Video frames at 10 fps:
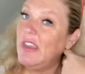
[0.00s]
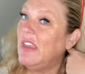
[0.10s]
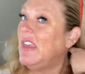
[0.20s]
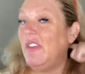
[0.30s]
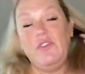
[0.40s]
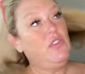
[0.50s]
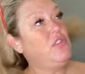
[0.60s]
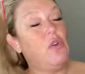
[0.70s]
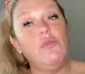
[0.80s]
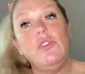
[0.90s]
If you
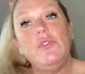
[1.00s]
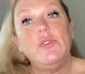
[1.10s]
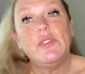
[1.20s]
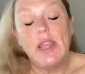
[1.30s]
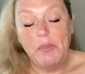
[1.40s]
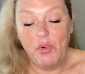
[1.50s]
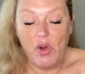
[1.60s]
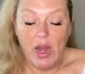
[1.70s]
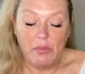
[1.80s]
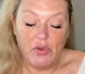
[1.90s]
don't use a
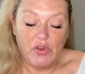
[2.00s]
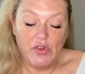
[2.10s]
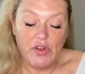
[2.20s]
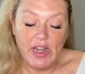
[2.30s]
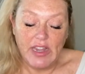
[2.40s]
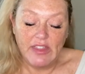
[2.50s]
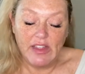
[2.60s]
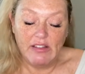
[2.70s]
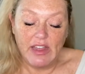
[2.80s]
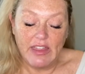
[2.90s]
primer or
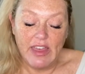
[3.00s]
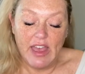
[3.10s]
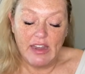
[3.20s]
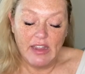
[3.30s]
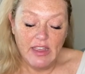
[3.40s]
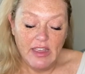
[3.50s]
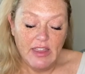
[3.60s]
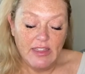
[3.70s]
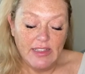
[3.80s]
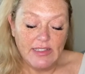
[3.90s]
anything like that,
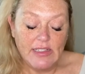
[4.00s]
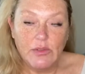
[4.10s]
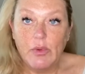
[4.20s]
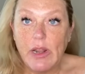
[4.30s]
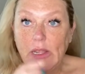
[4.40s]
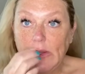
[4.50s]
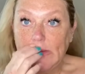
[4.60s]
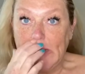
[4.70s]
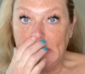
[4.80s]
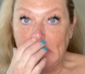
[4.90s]
this is what I use
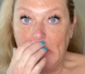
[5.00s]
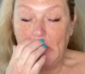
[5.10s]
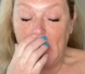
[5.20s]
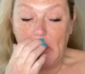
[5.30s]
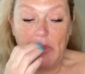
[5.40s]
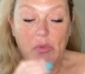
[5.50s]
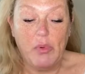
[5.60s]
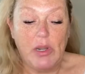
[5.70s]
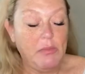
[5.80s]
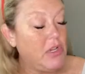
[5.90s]
as my primer
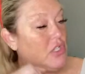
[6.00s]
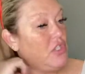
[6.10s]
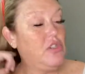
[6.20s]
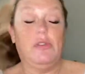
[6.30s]
pretty much.